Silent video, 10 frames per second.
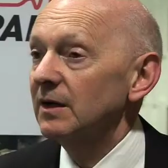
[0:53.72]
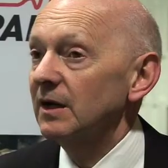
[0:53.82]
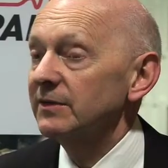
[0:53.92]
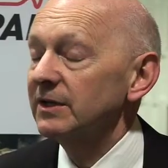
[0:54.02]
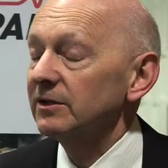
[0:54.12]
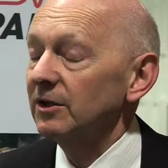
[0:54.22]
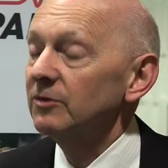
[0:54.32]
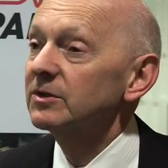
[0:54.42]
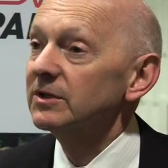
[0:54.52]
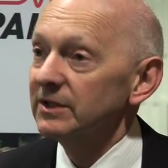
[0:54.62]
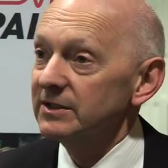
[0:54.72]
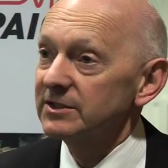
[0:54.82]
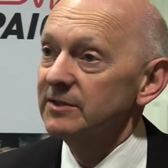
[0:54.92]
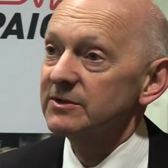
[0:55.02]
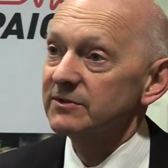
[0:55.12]
I think locally, in
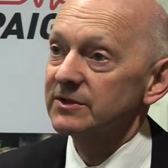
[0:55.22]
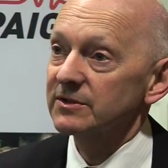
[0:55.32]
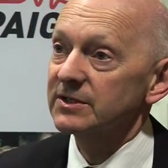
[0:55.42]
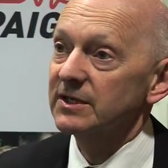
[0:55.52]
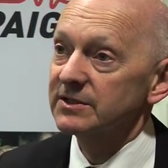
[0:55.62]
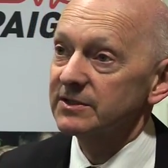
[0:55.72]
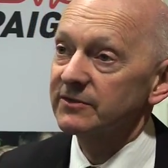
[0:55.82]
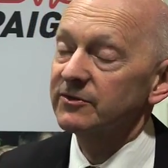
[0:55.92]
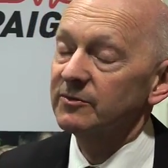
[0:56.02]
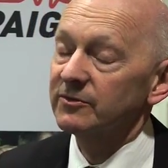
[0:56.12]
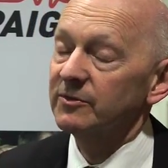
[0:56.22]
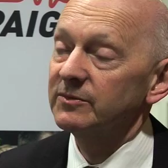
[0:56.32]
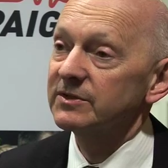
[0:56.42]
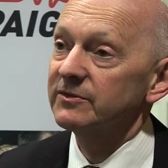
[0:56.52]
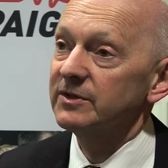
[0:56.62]
terms of successes from
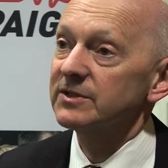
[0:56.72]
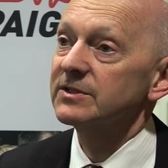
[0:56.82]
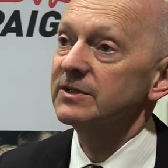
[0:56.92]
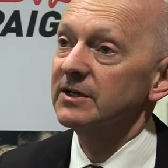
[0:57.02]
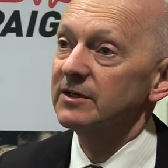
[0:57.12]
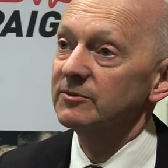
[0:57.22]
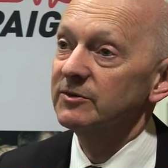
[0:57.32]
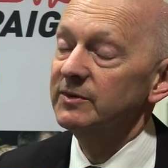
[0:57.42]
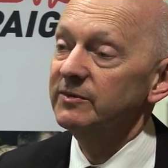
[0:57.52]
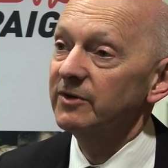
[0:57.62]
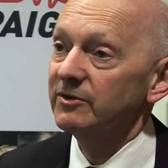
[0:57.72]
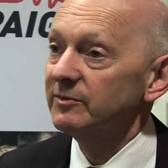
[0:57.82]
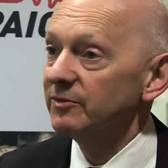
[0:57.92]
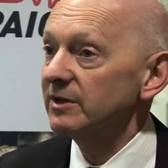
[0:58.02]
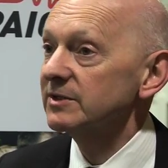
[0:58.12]
this first year, we've been very
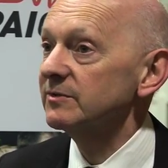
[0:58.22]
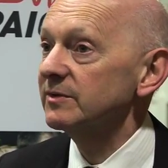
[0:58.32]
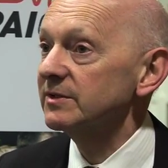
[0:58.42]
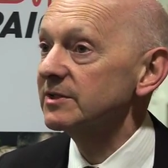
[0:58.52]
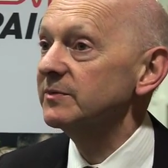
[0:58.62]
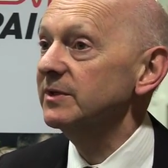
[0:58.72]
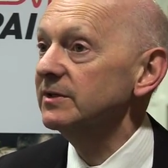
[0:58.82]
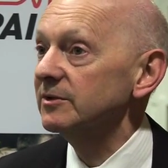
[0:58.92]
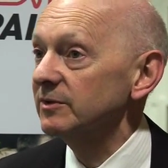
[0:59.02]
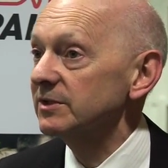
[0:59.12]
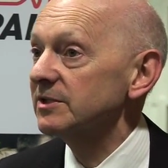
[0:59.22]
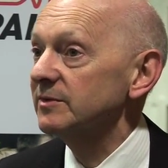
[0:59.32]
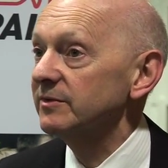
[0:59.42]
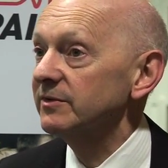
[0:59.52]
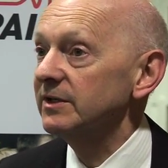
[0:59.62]
impressed with the speed at which
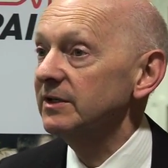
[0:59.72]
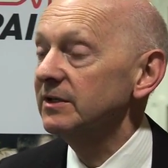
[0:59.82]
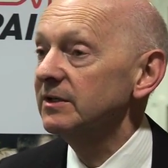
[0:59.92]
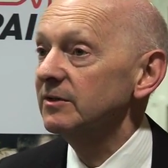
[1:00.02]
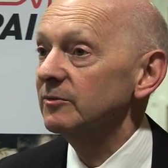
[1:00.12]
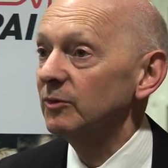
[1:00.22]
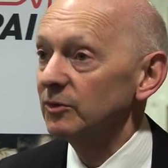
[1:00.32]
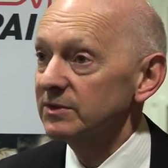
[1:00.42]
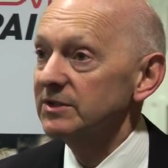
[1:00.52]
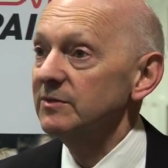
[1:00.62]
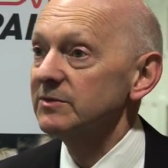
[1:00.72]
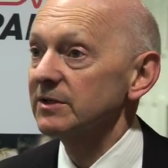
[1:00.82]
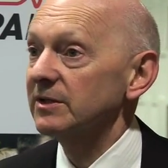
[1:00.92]
some of the ward teams at